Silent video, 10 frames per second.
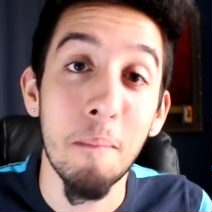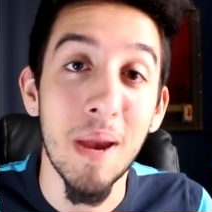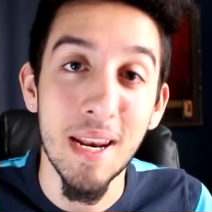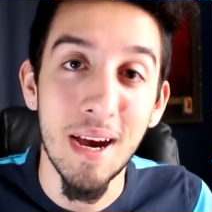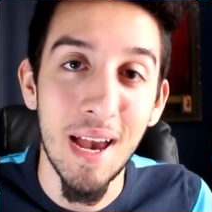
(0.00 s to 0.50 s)
I
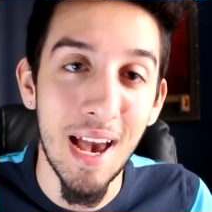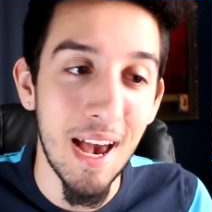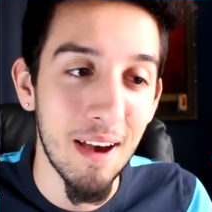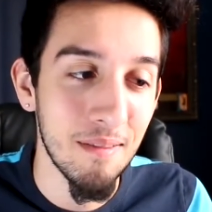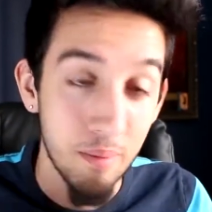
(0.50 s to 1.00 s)
may not
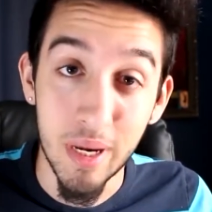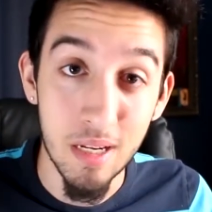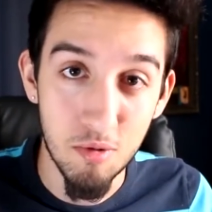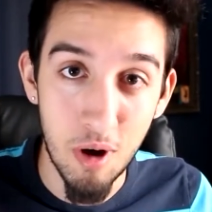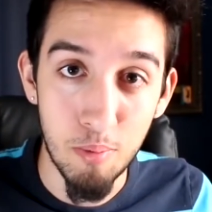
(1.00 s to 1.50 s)
have the
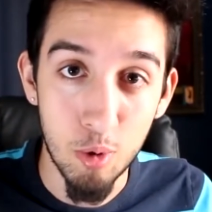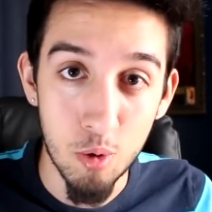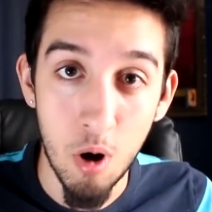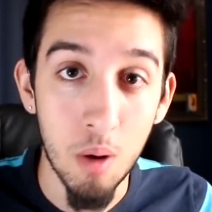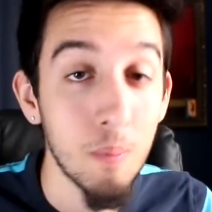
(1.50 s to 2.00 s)
biggest
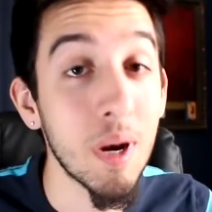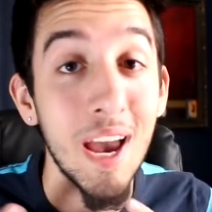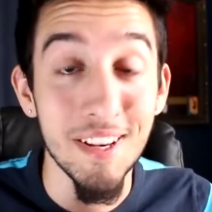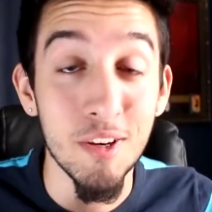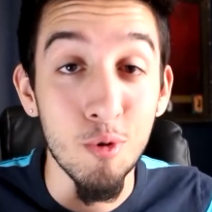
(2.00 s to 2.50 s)
repertoire, but
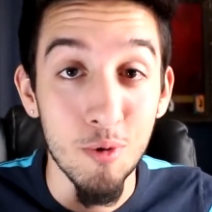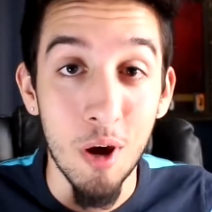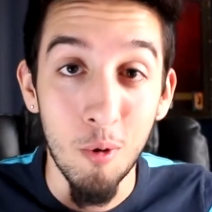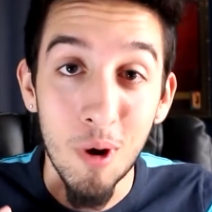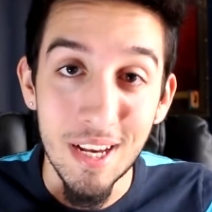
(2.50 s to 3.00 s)
I do
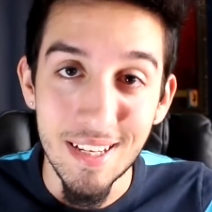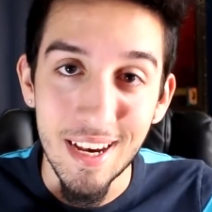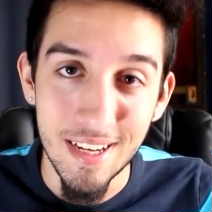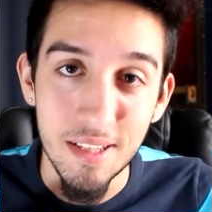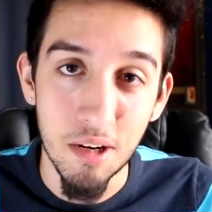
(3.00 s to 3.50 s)
know what it
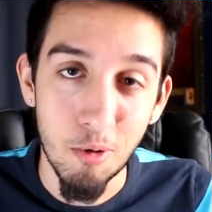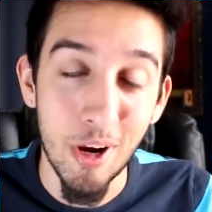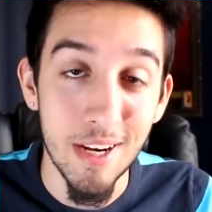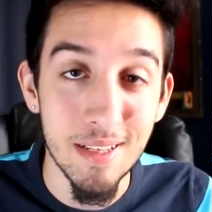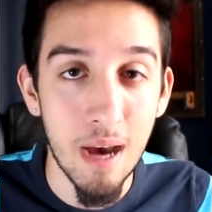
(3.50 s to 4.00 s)
takes to
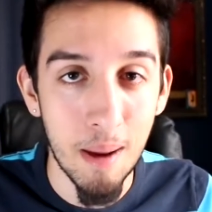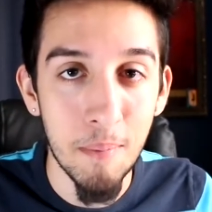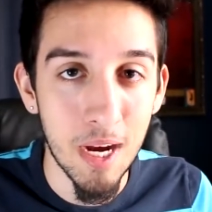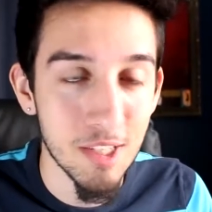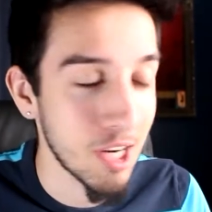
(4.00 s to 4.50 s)
create
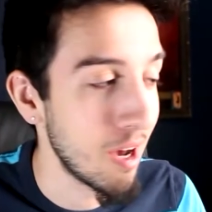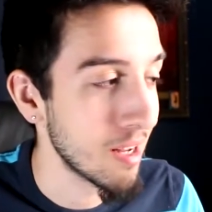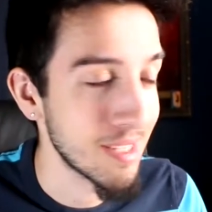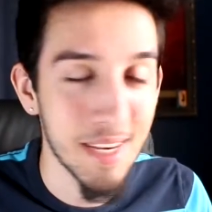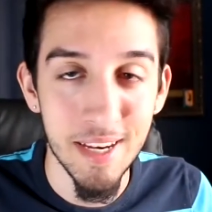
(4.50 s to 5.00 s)
top-notch
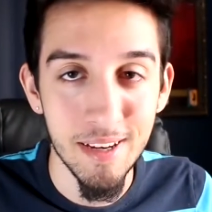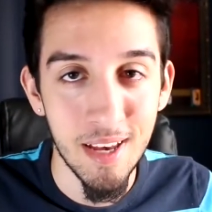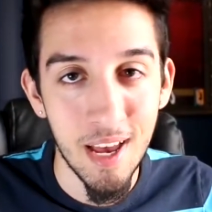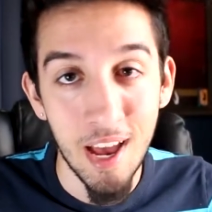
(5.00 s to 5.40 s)
content.